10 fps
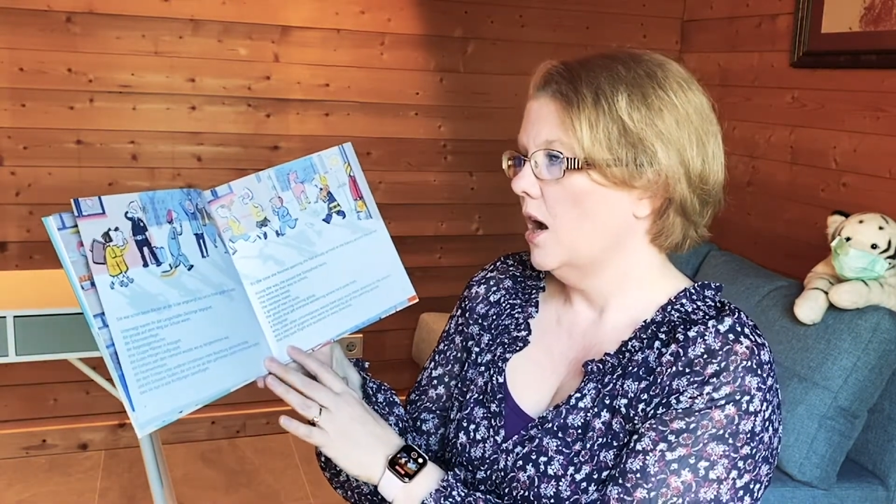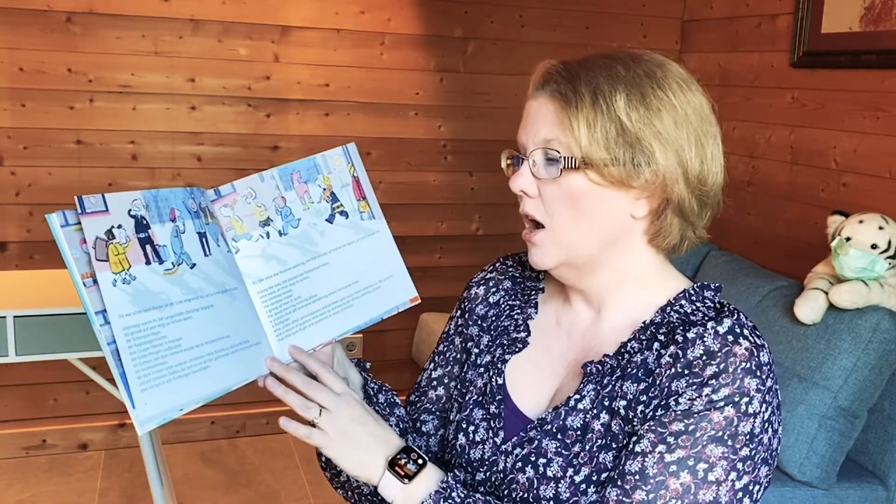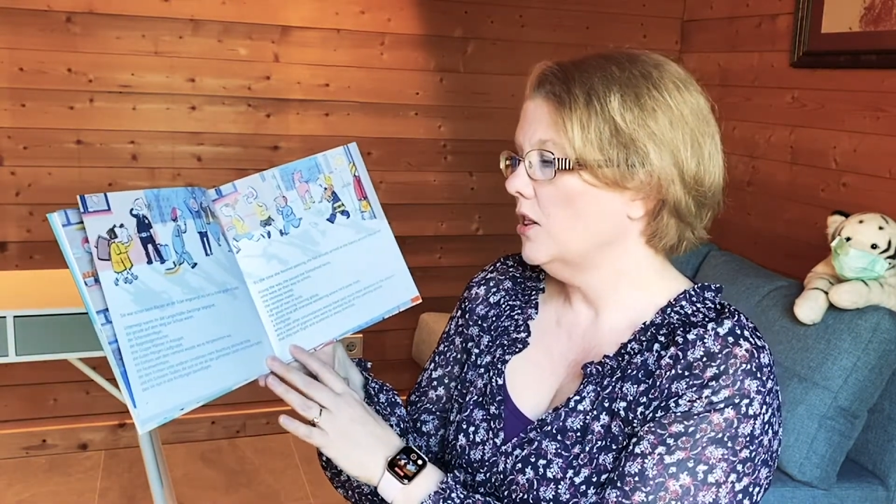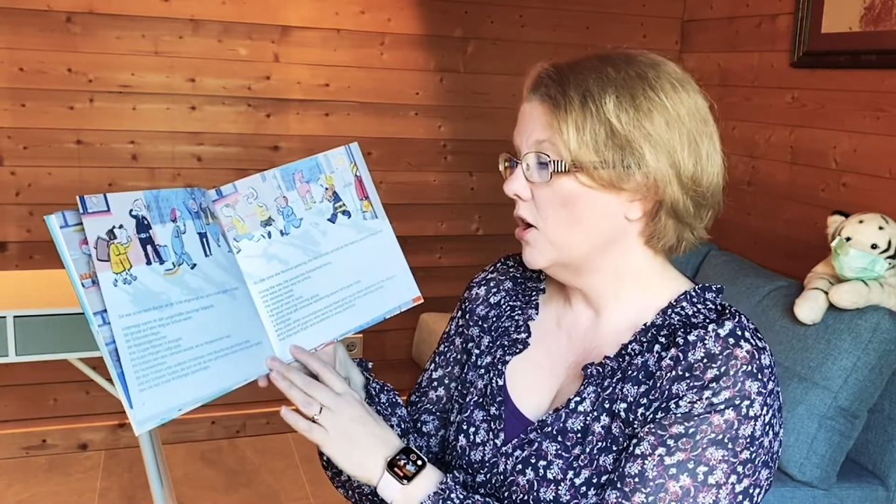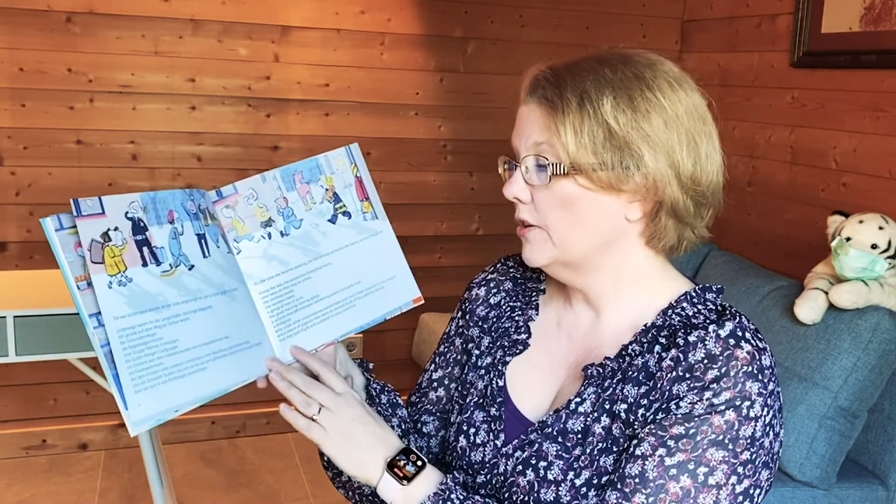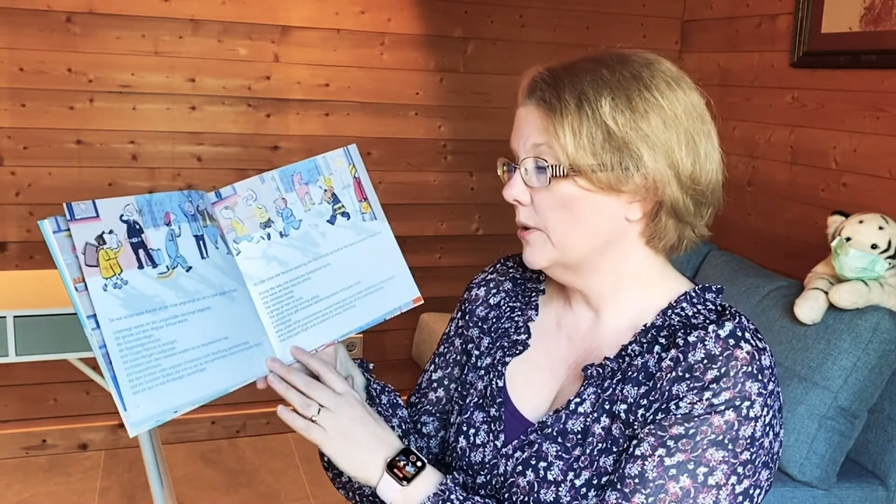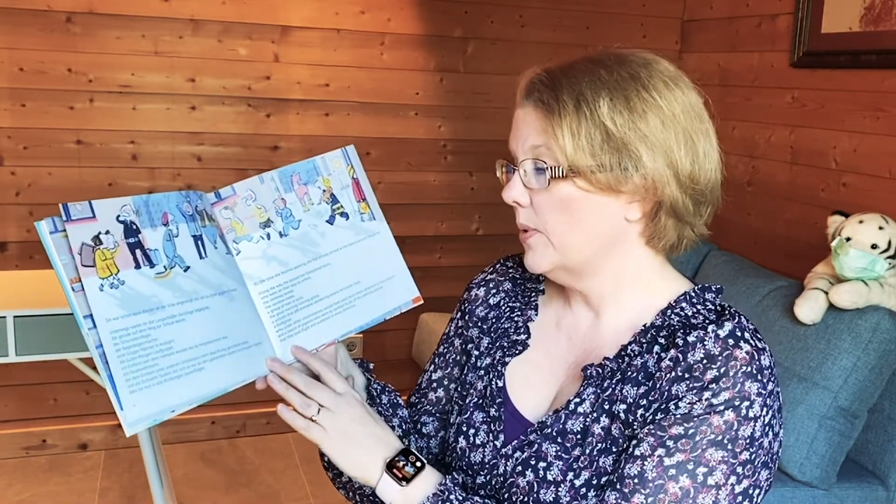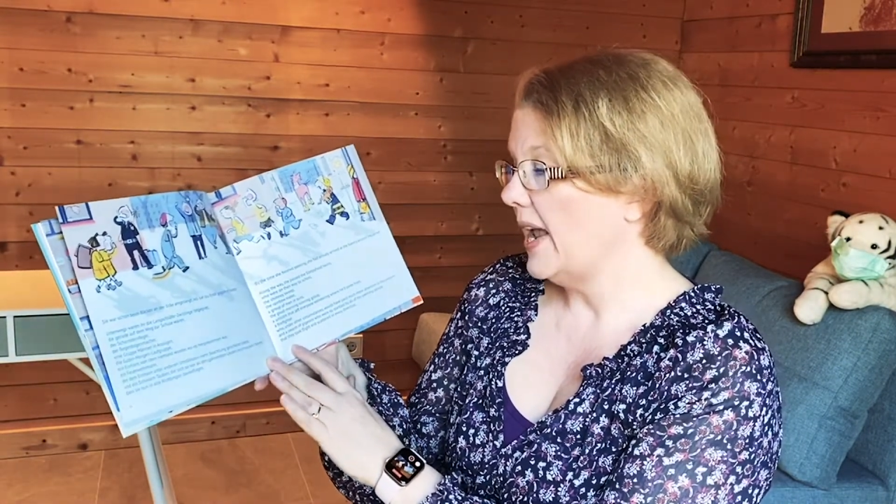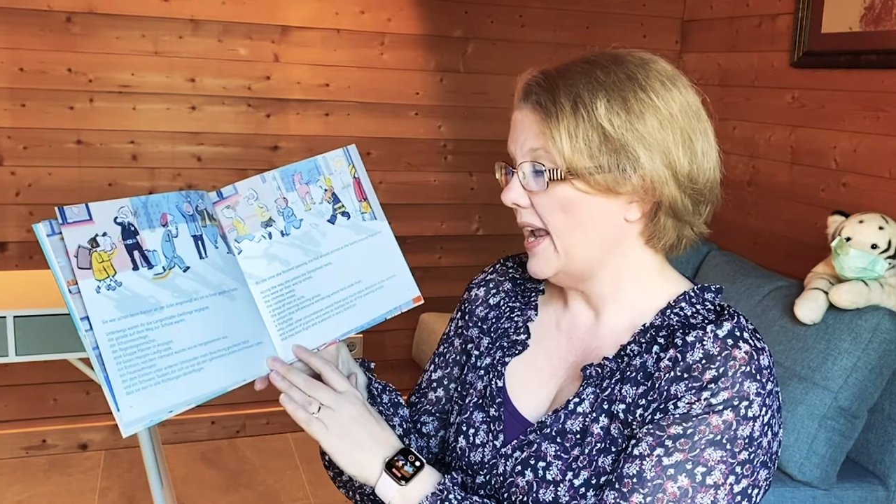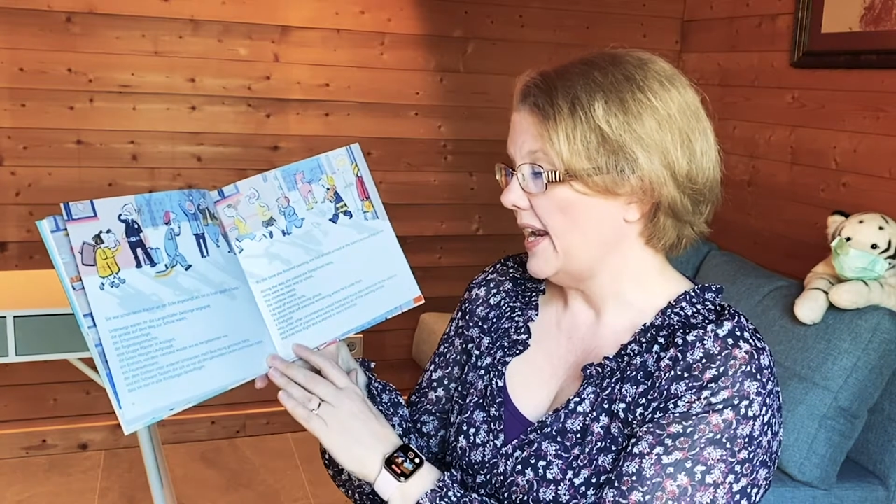Along the
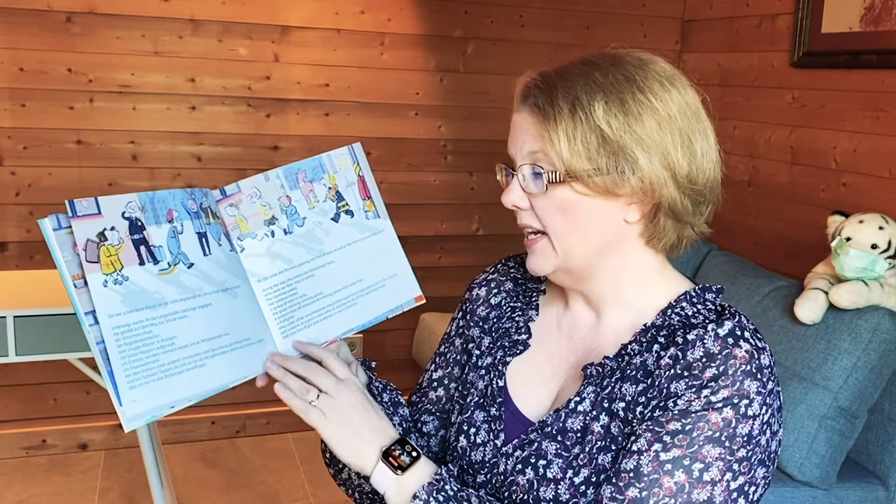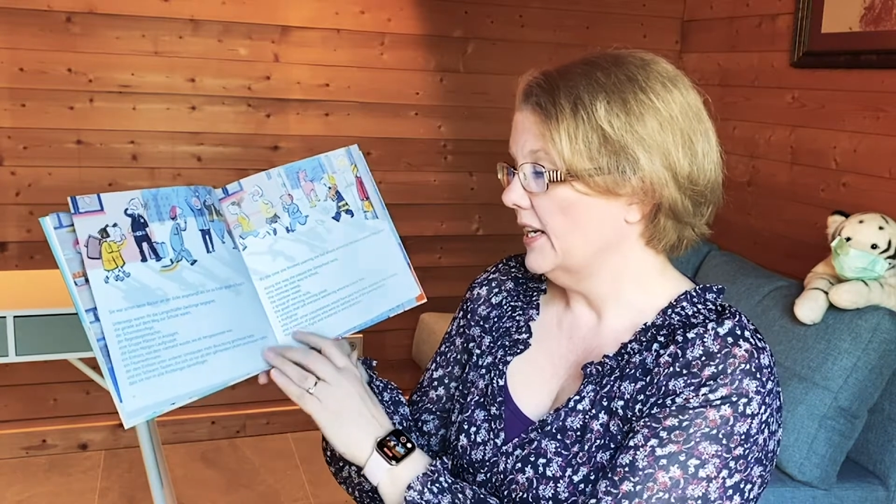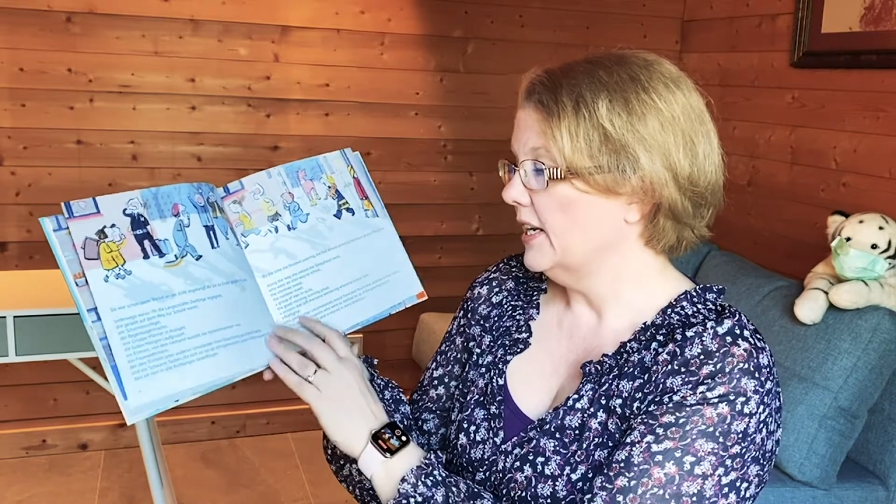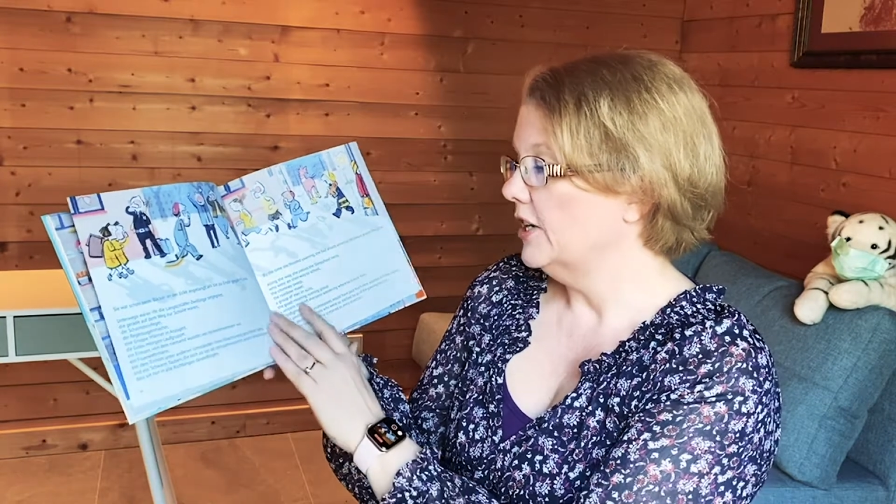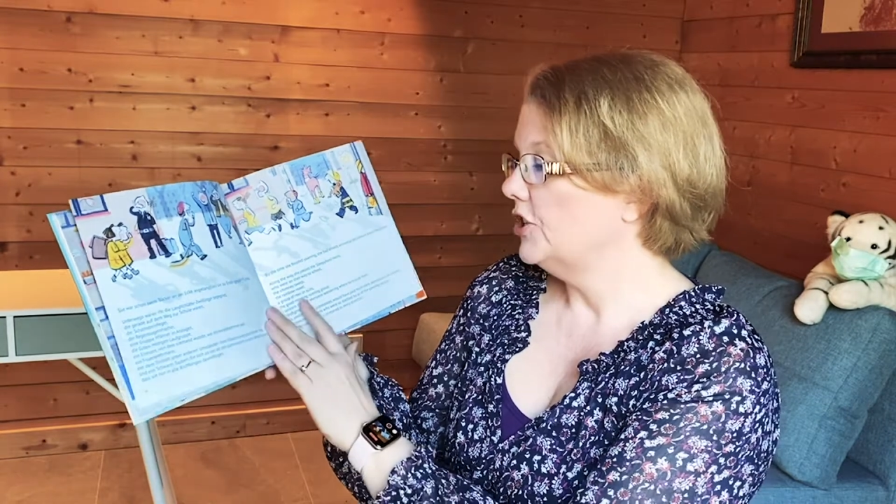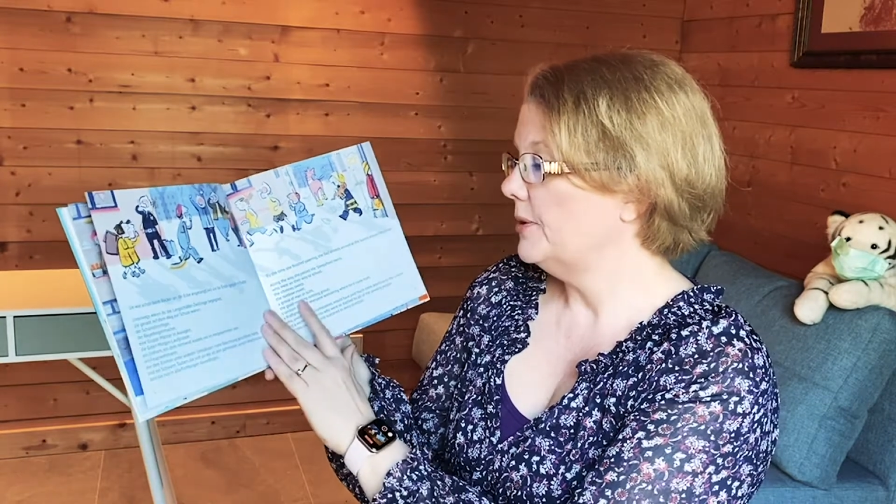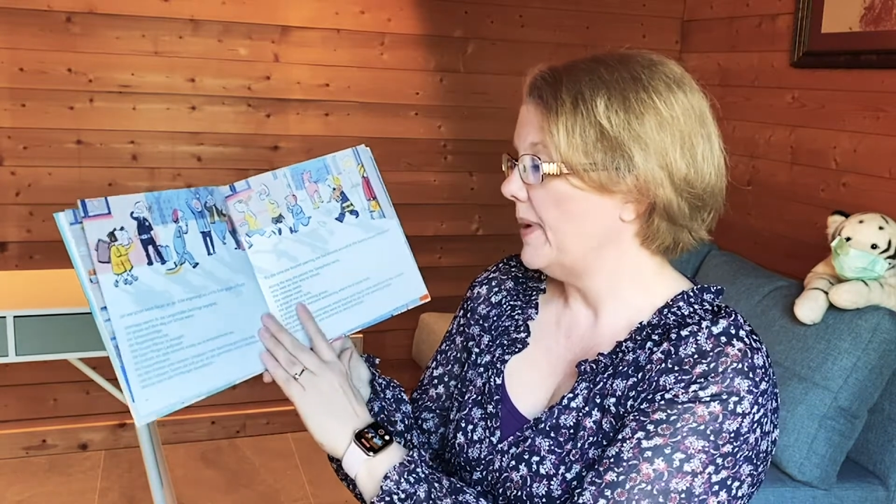way, she